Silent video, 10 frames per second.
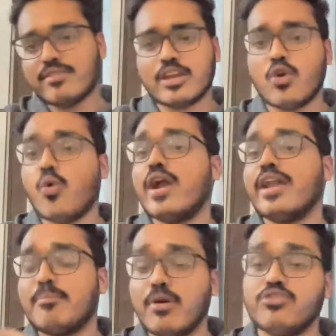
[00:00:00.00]
You guys can
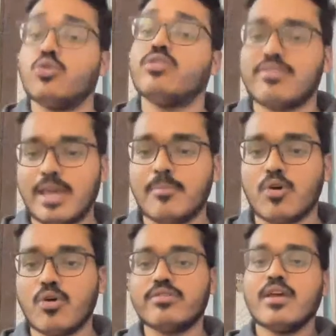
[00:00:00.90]
go ahead and pursue the
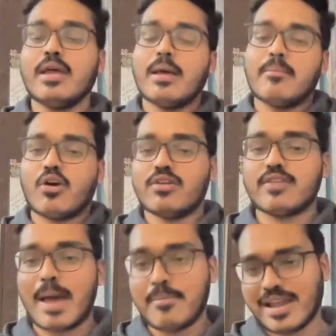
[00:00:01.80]
same course,
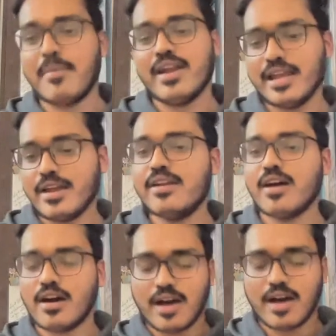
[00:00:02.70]
because I'm recommending it.